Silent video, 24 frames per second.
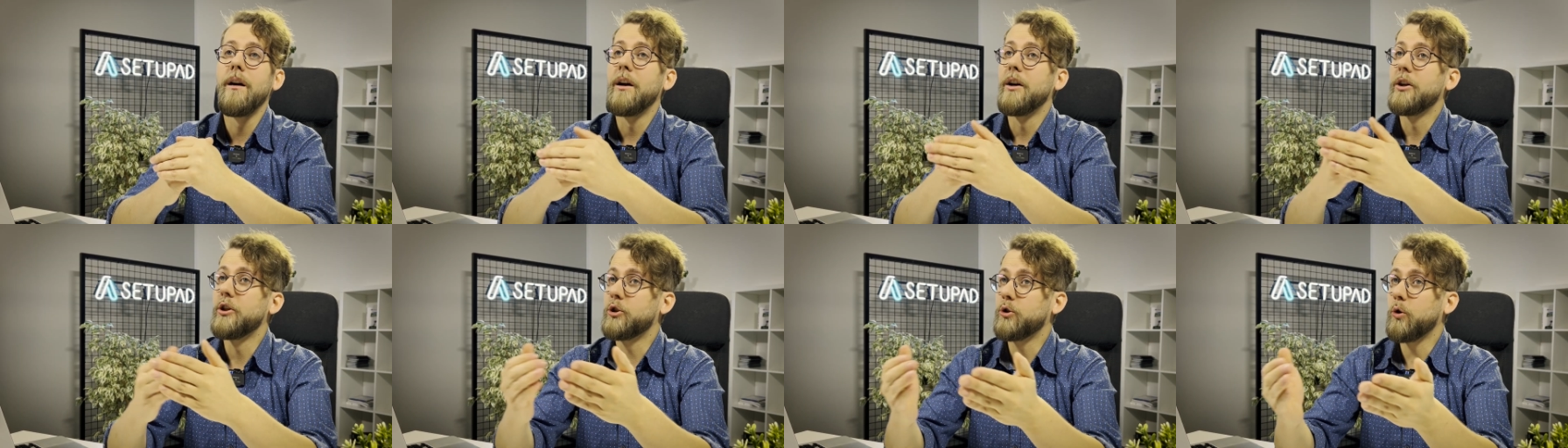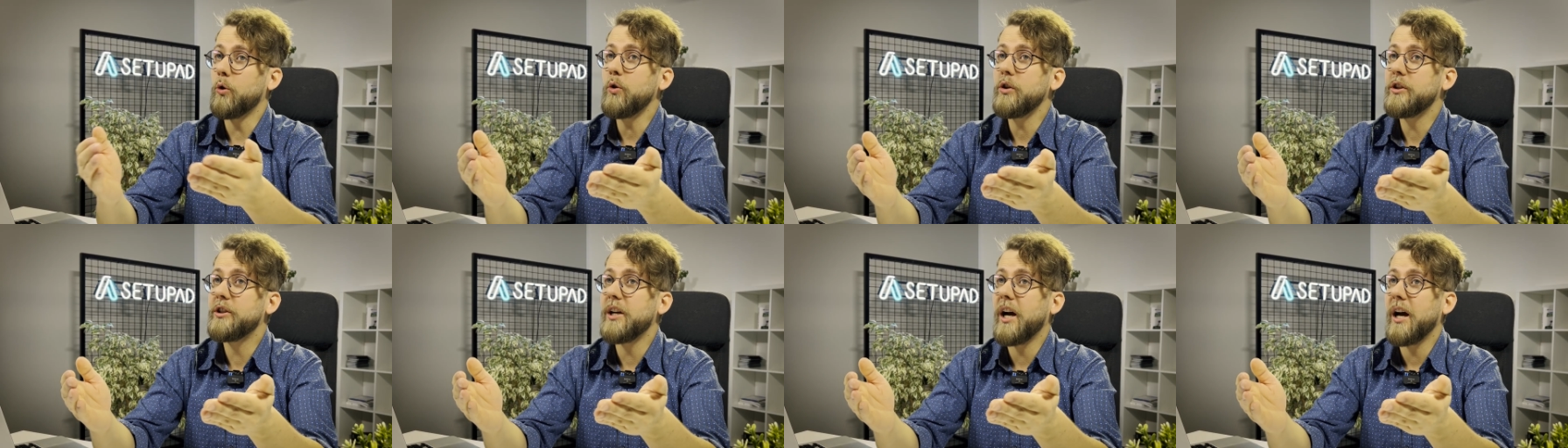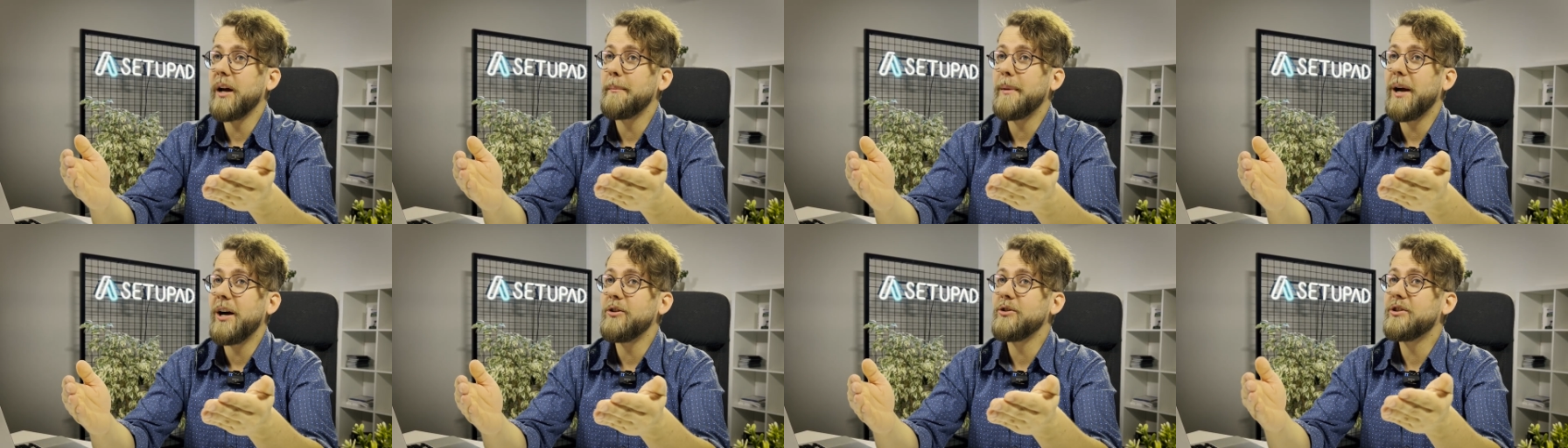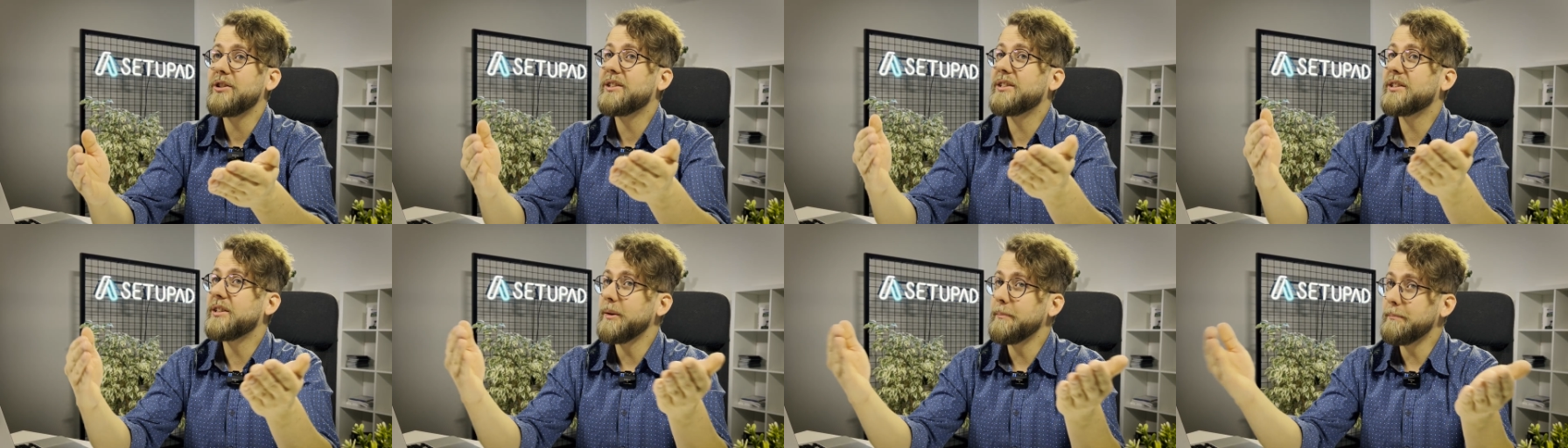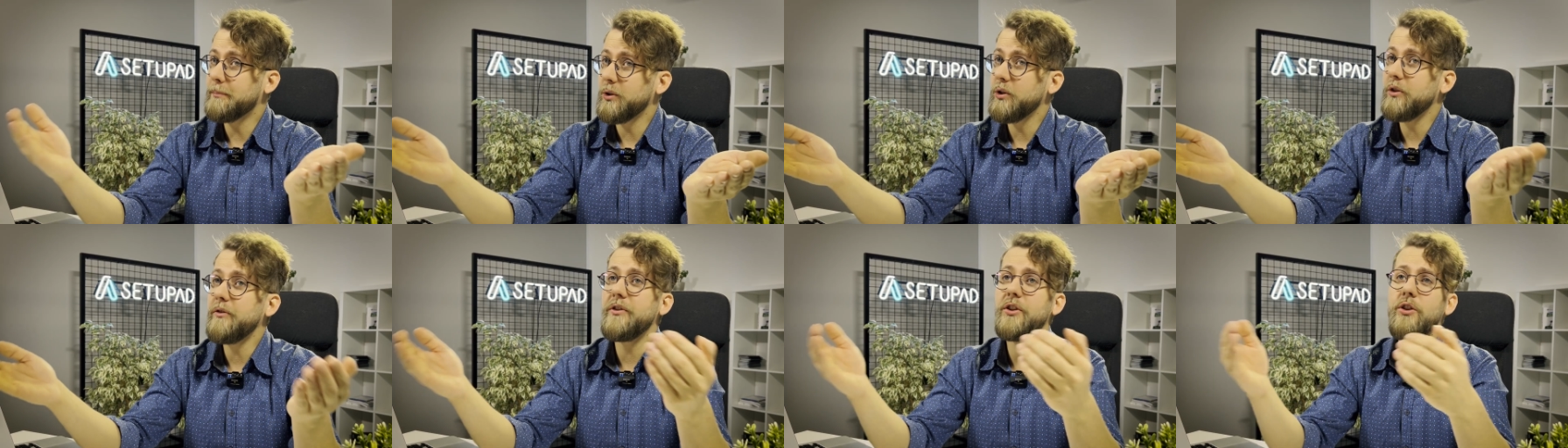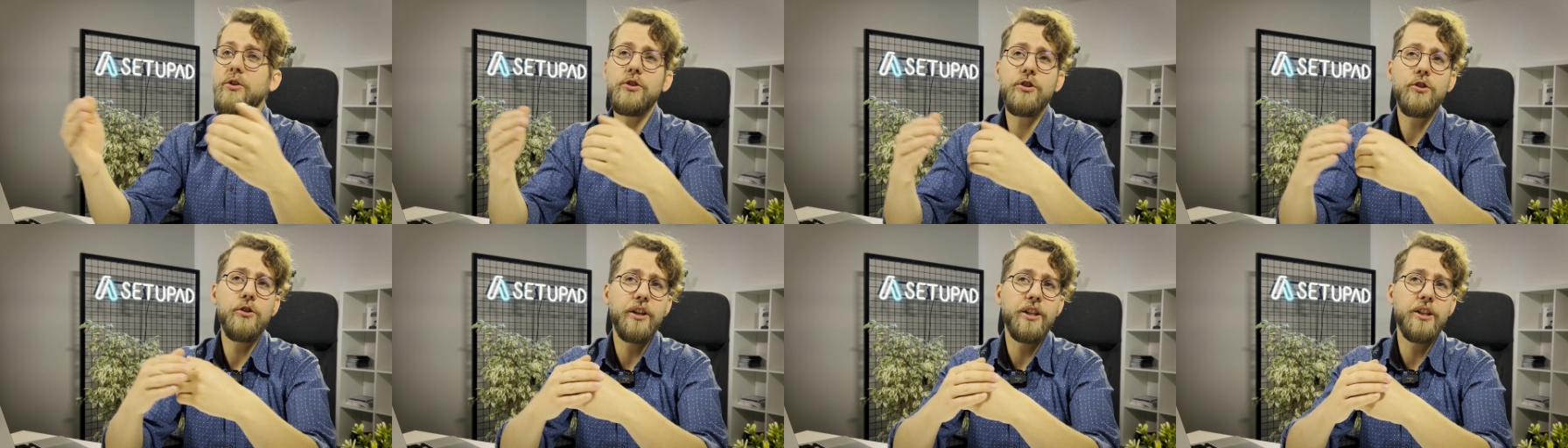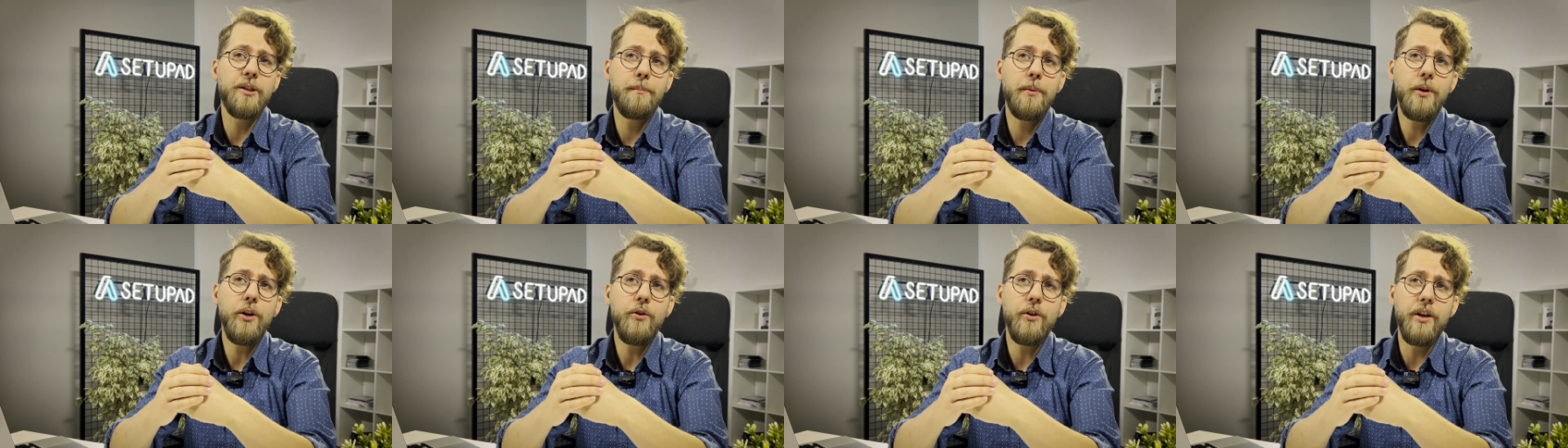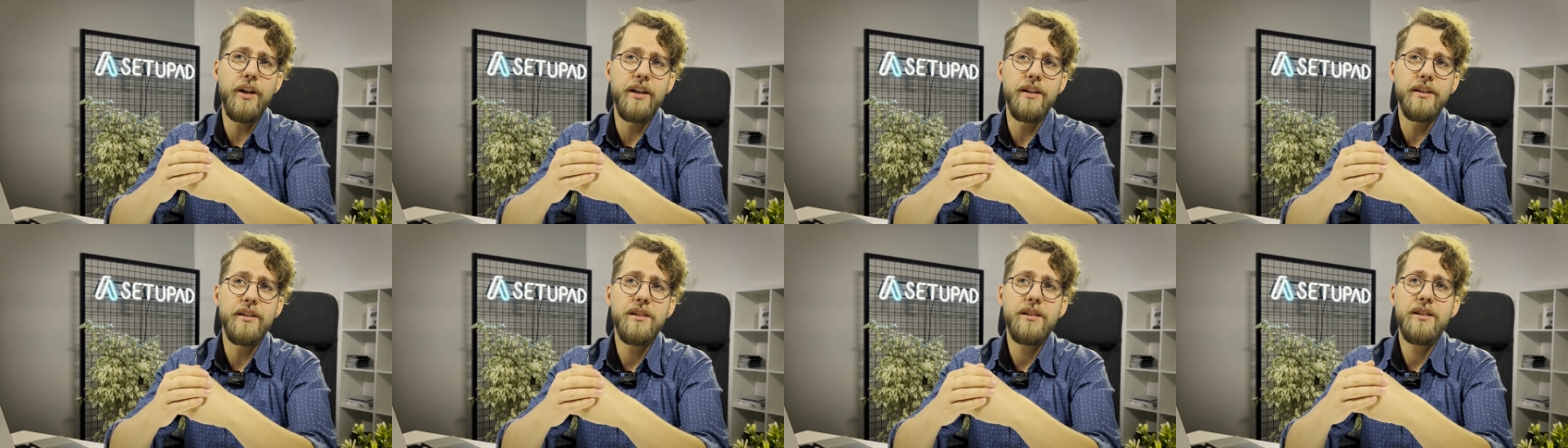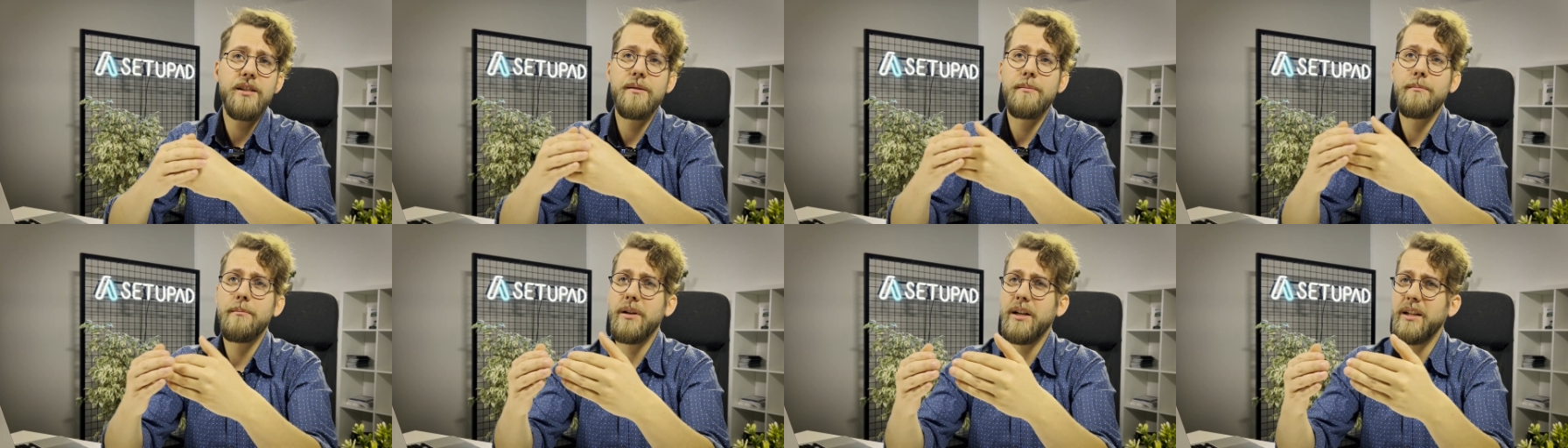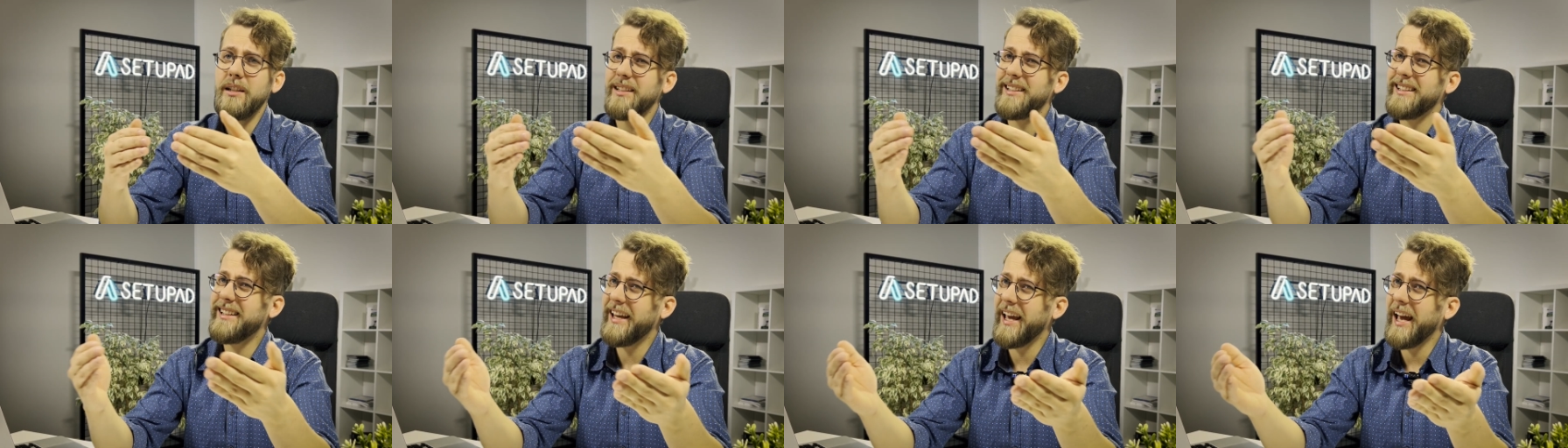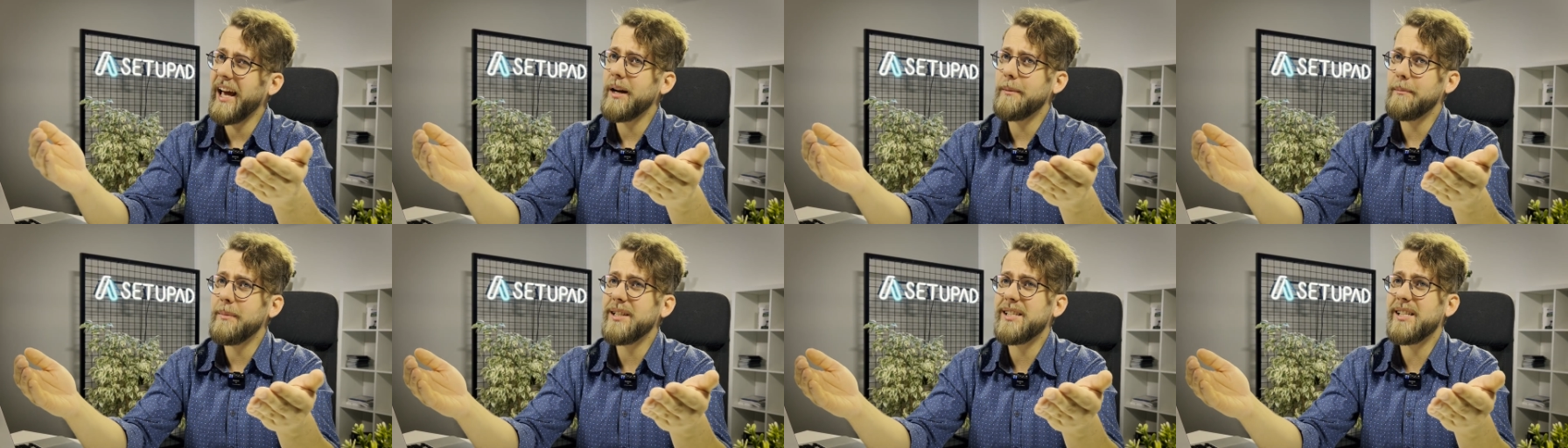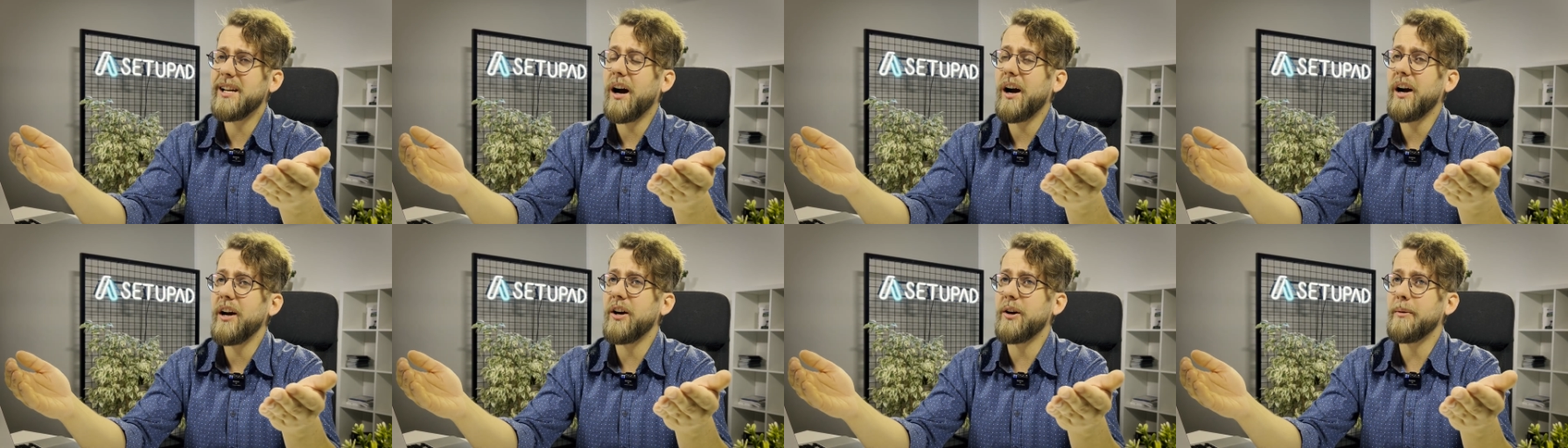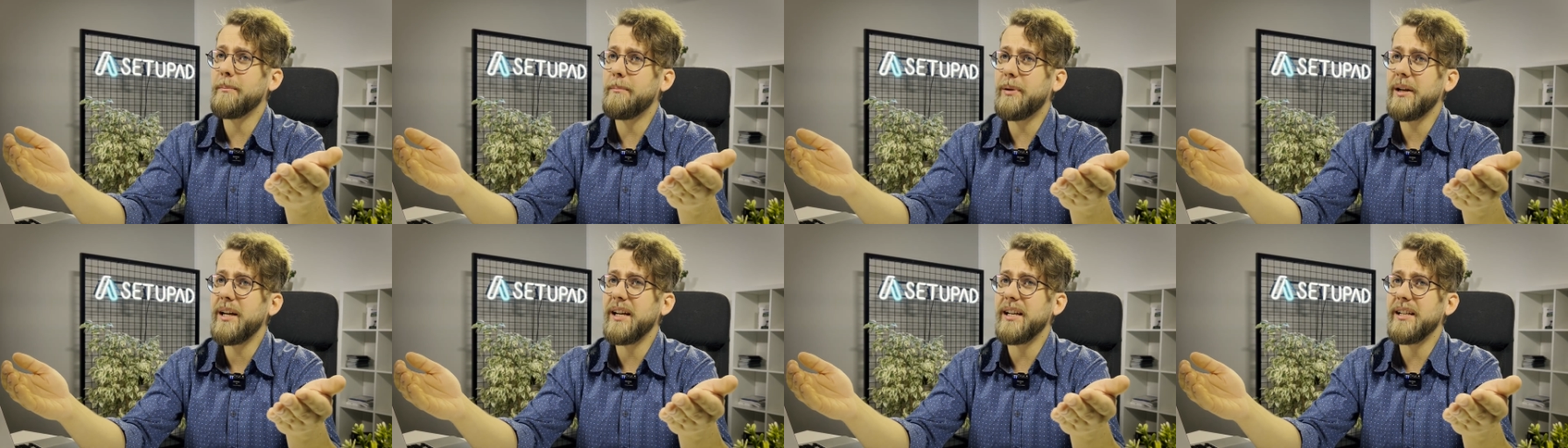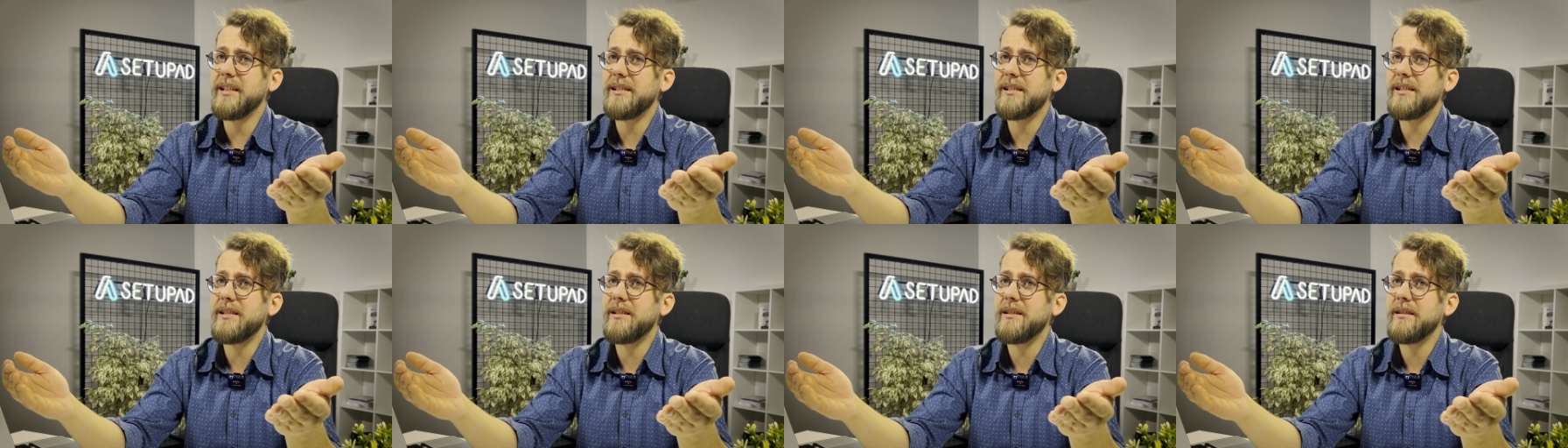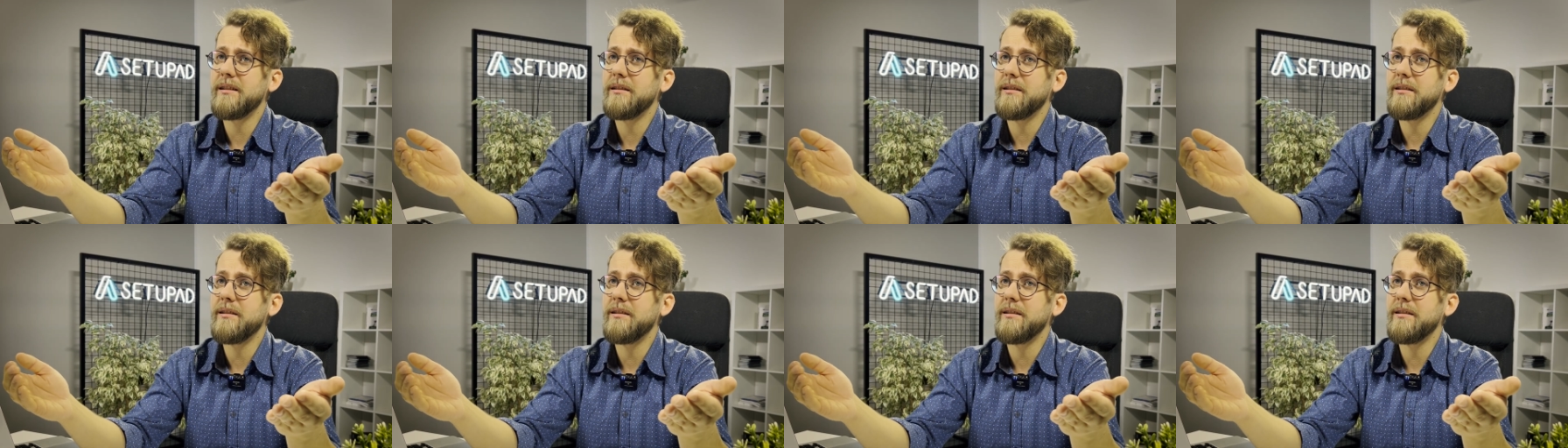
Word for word: Short timeouts improve user experience, but can miss higher bids.